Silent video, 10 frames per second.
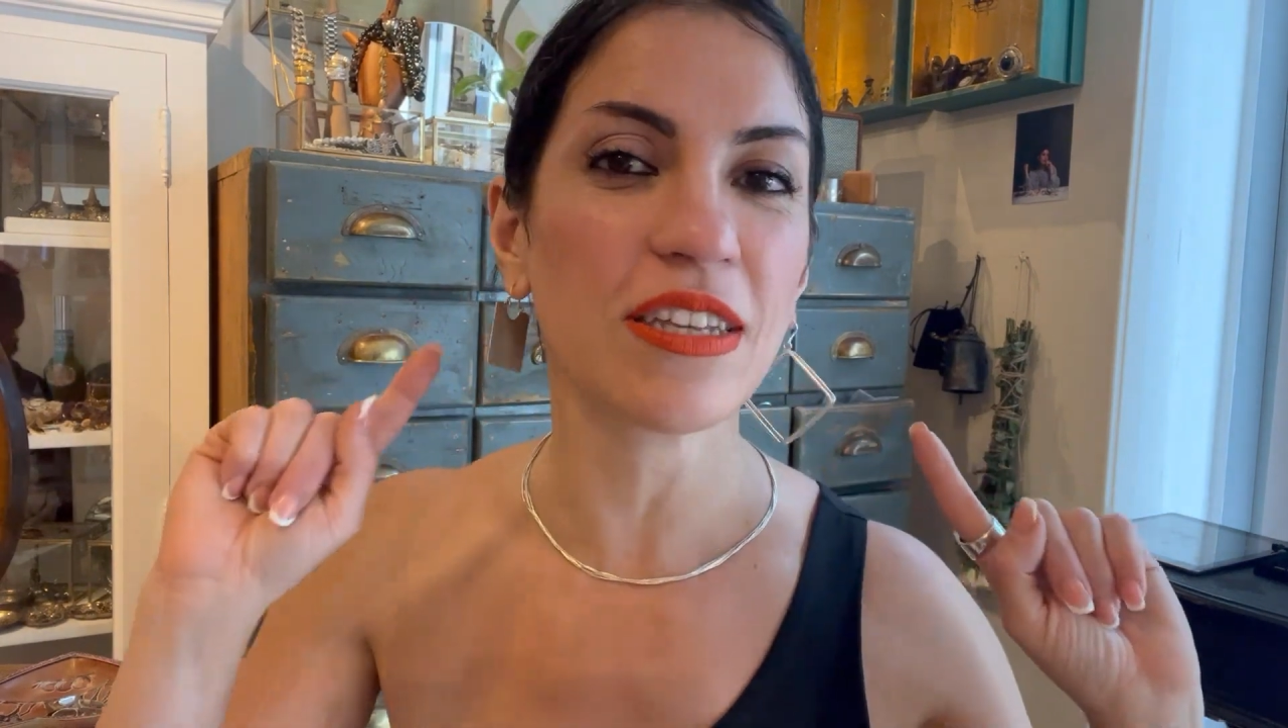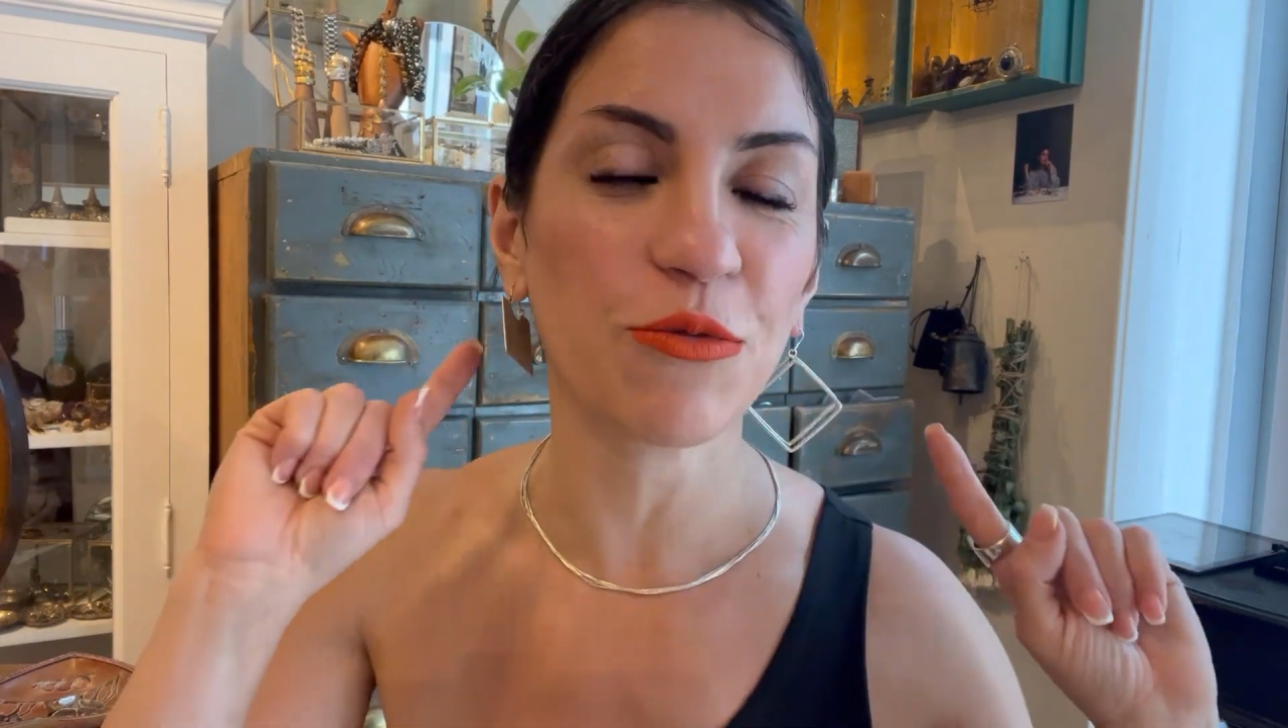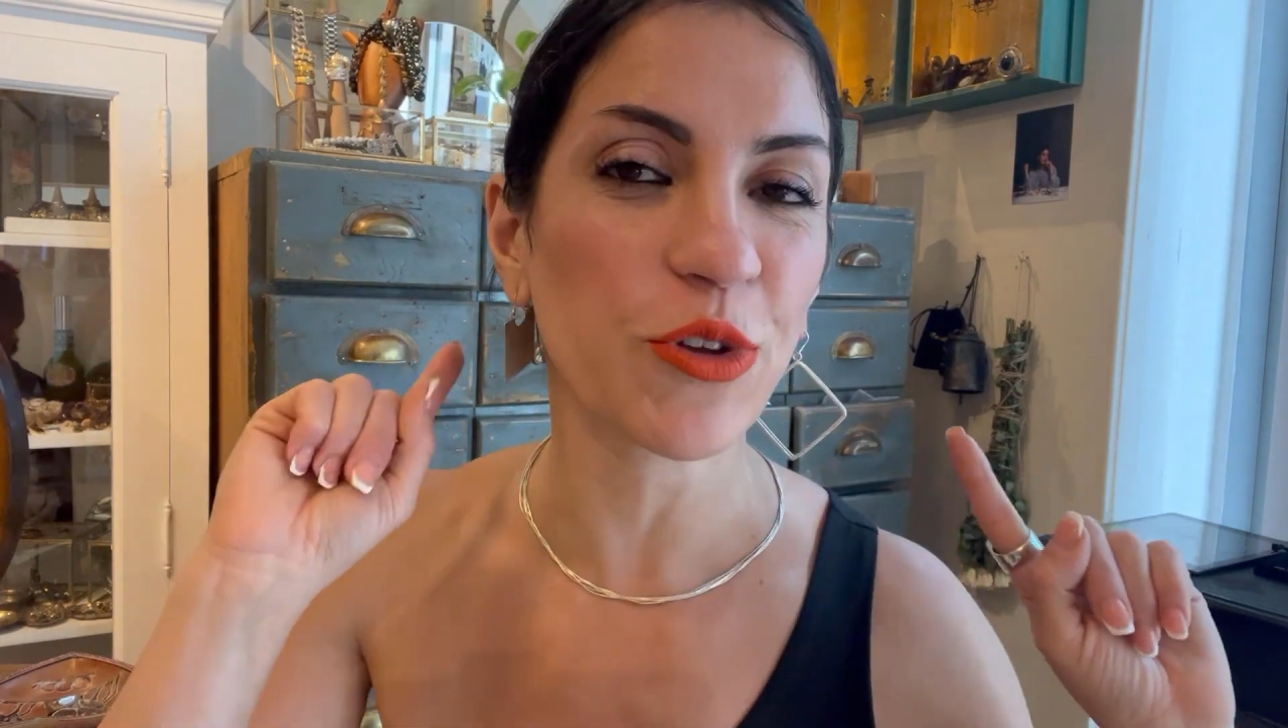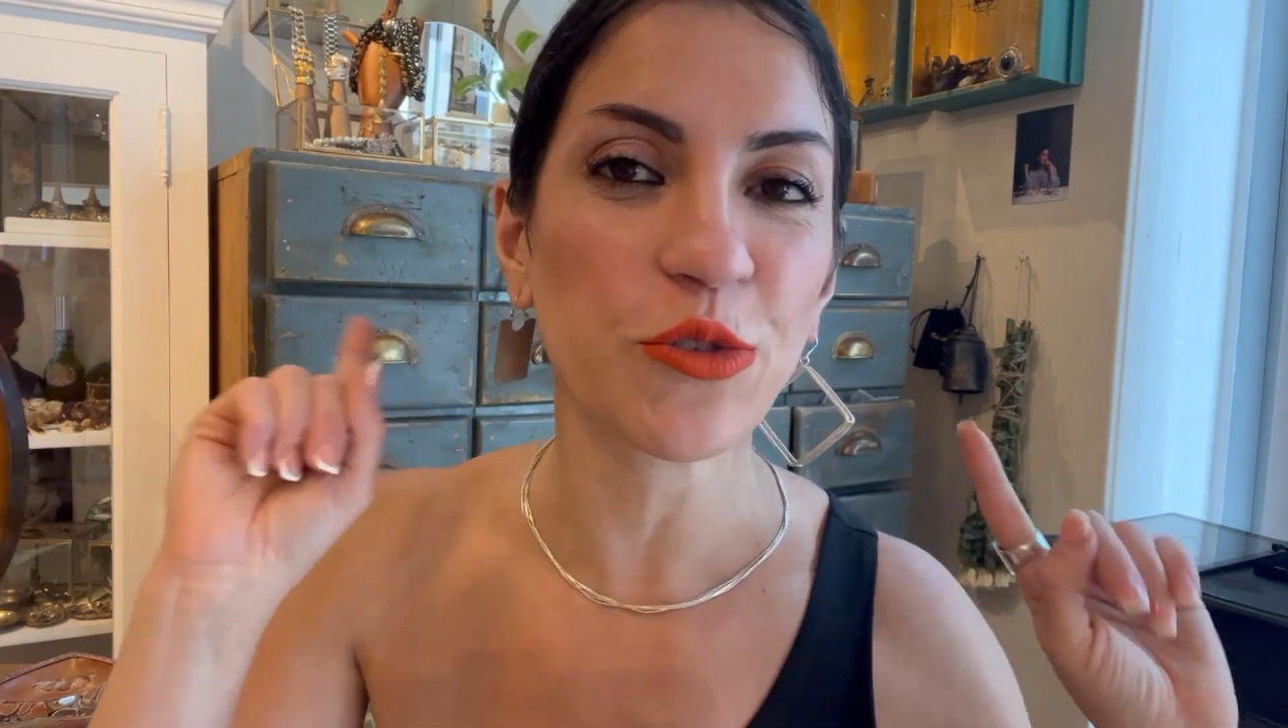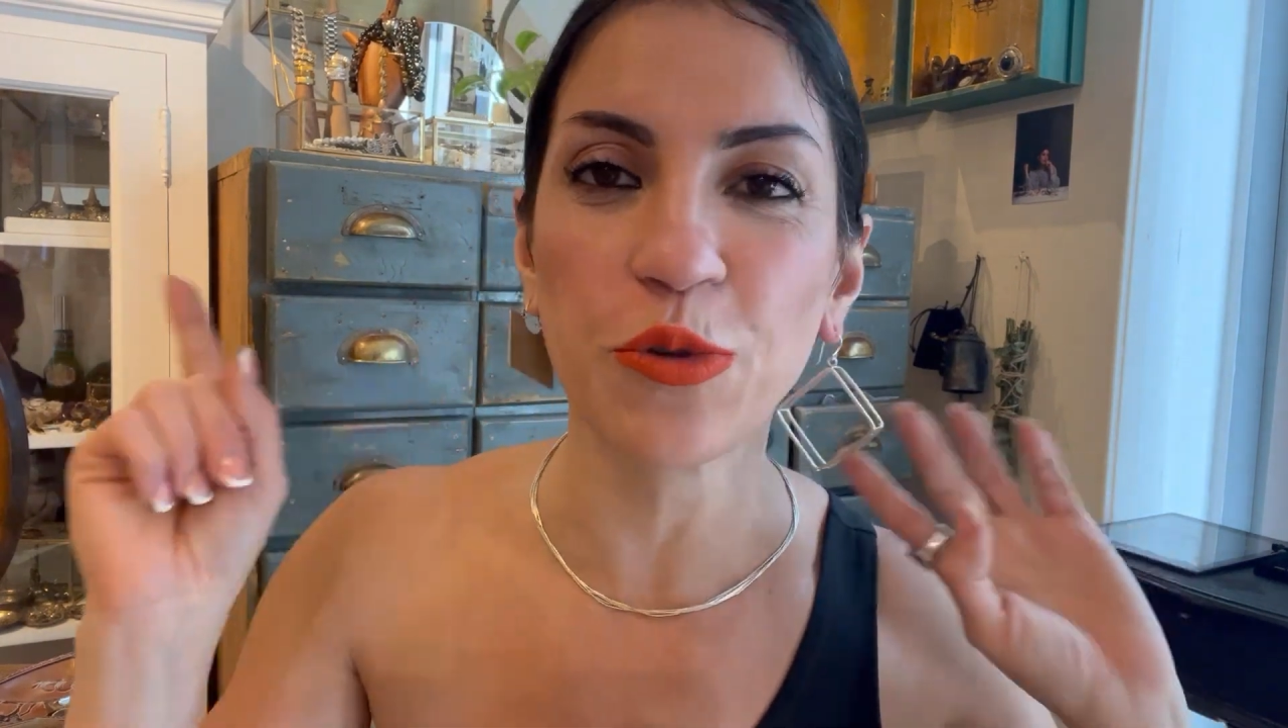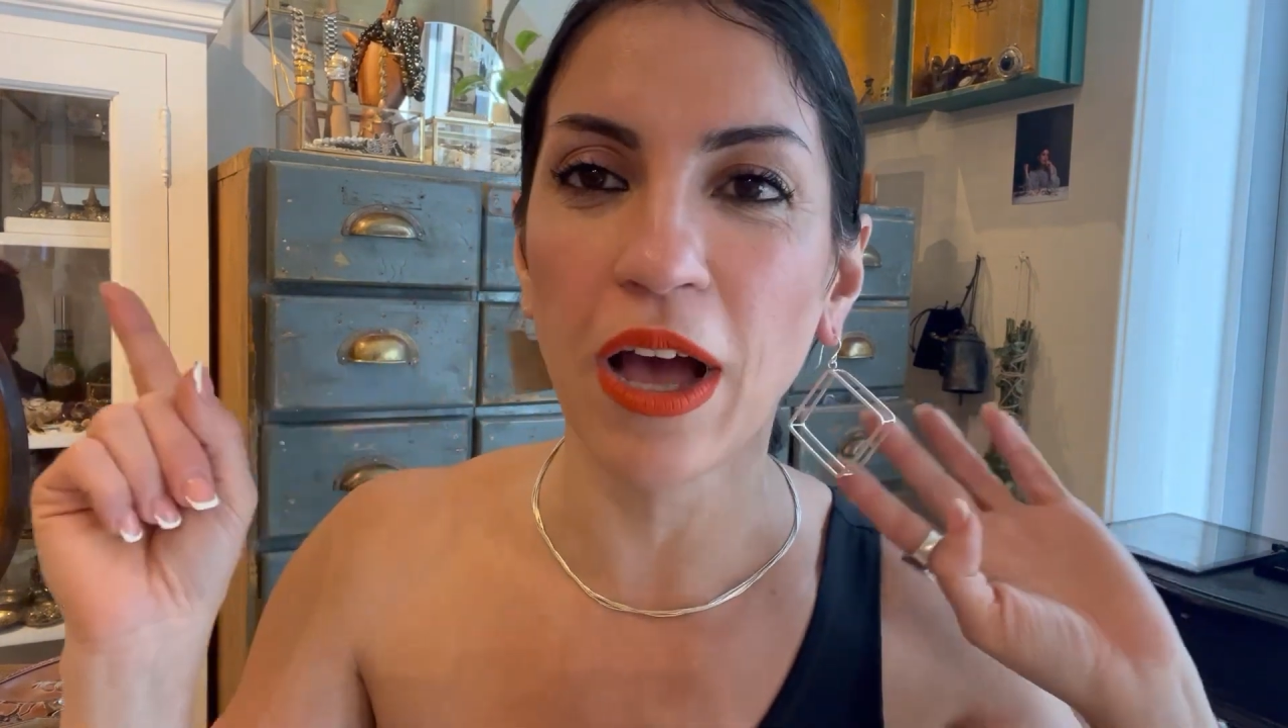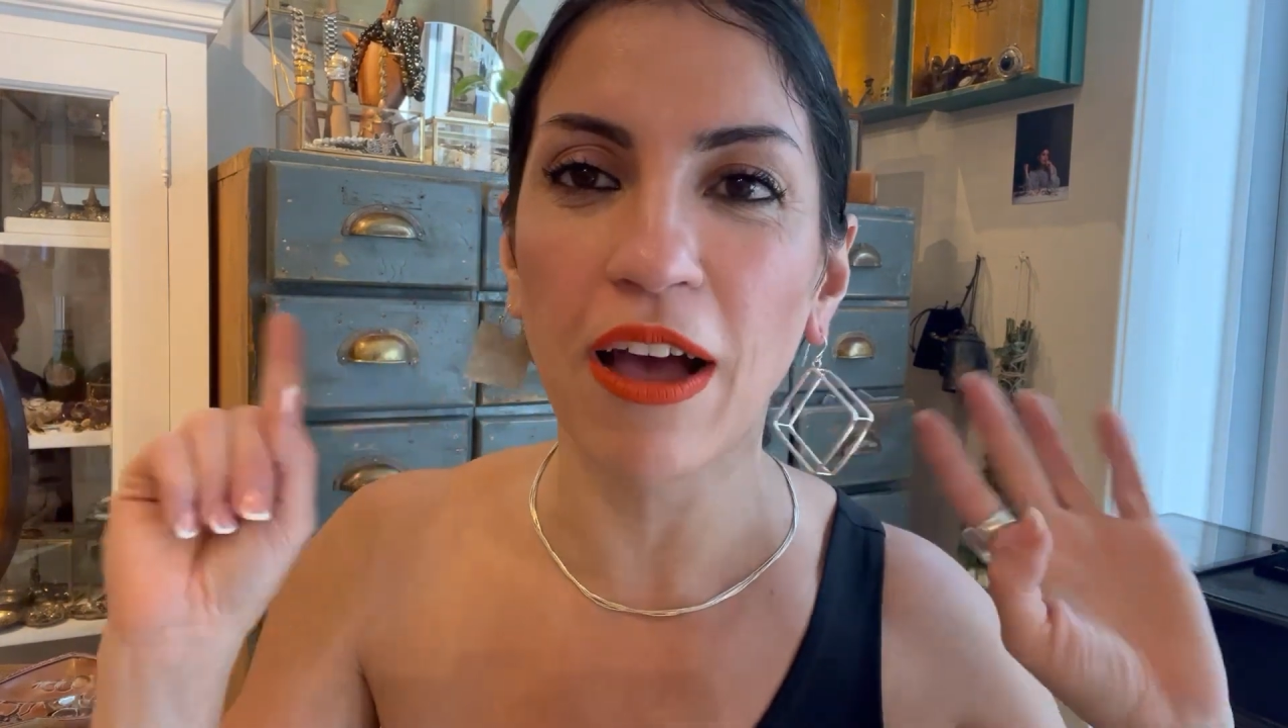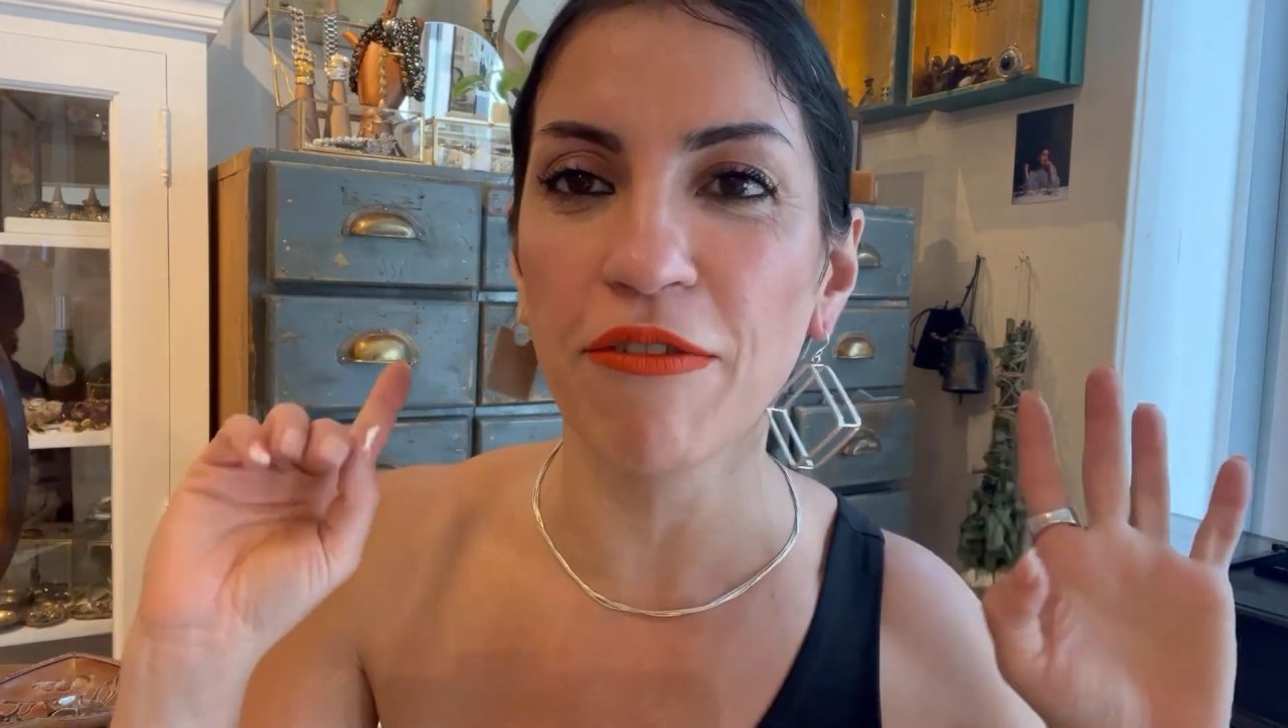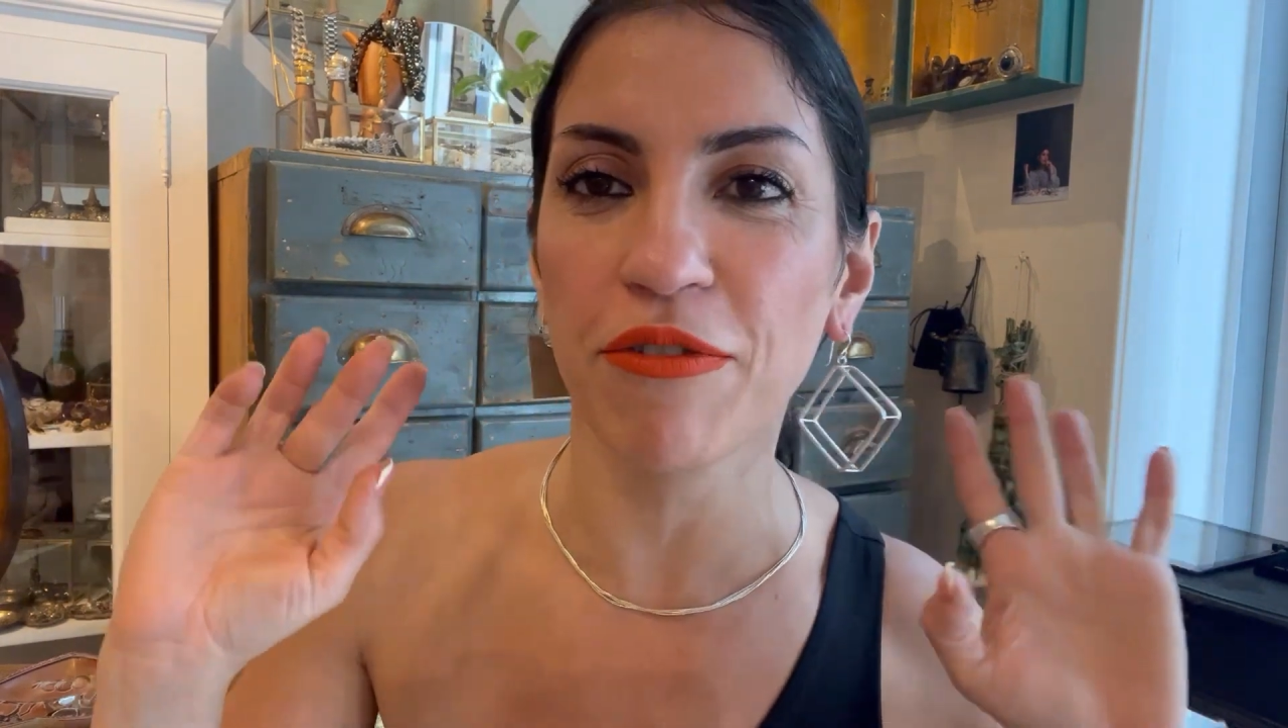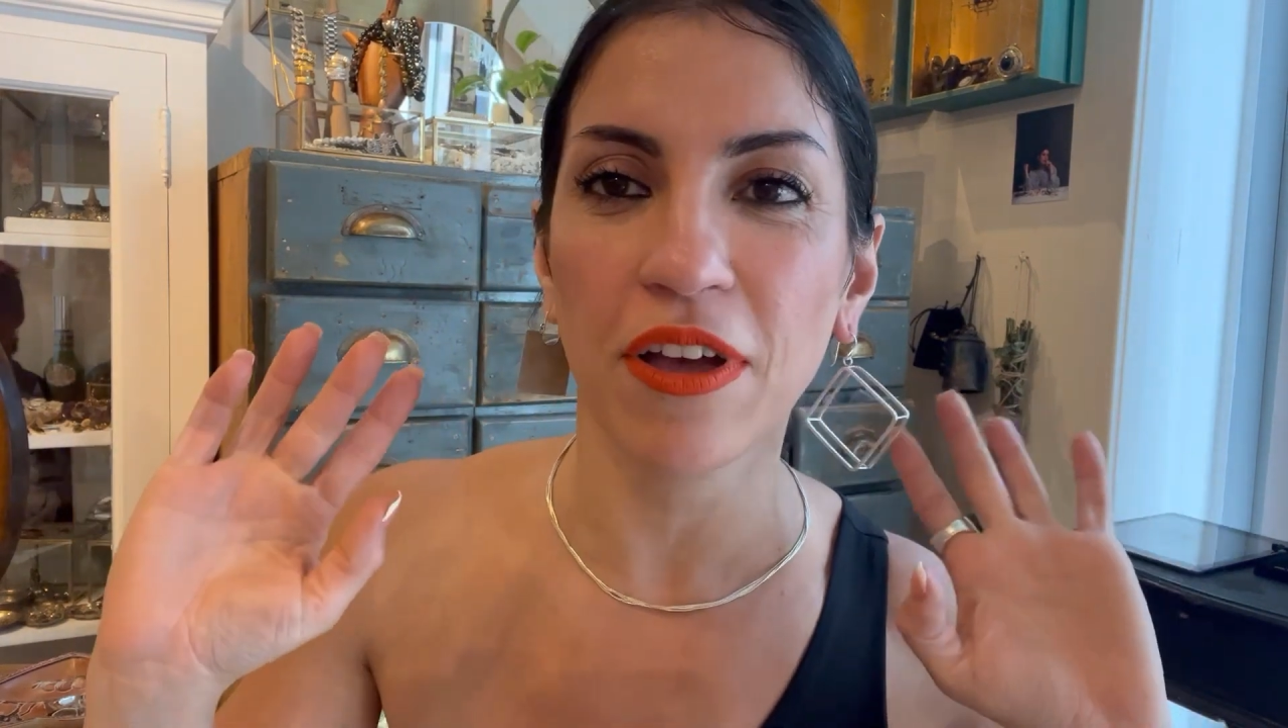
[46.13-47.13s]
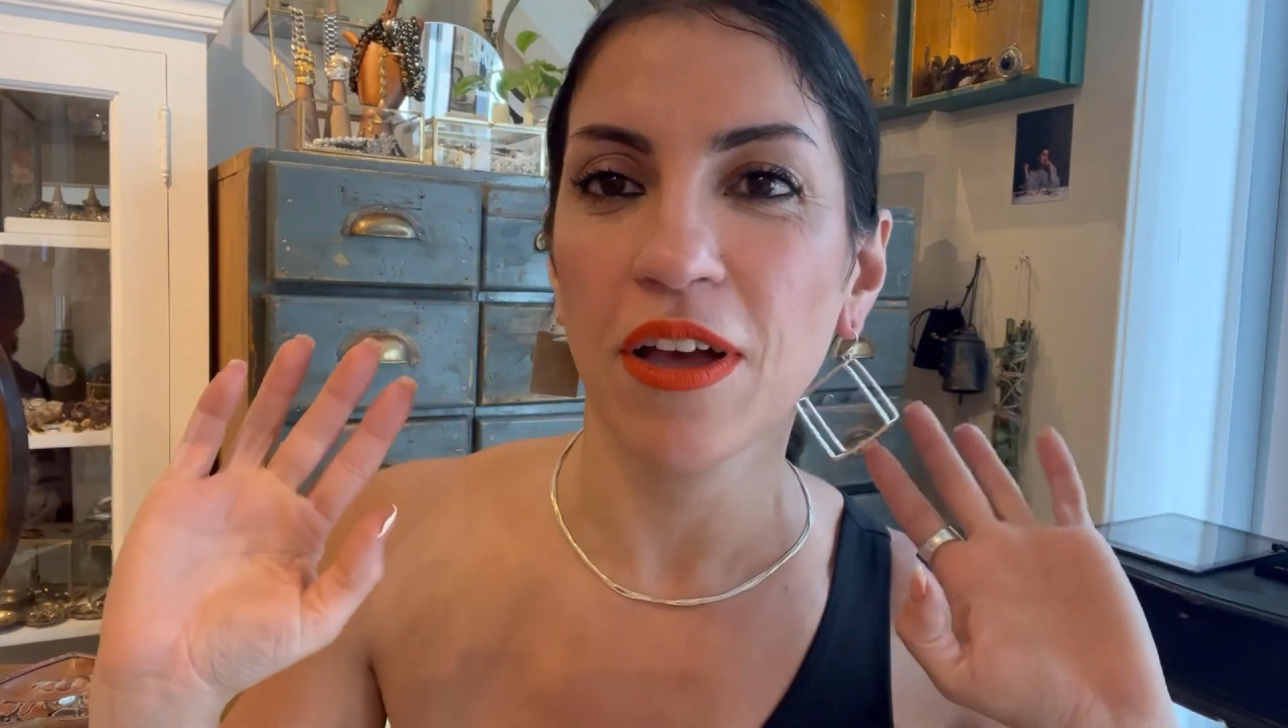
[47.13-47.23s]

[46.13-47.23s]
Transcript: even to have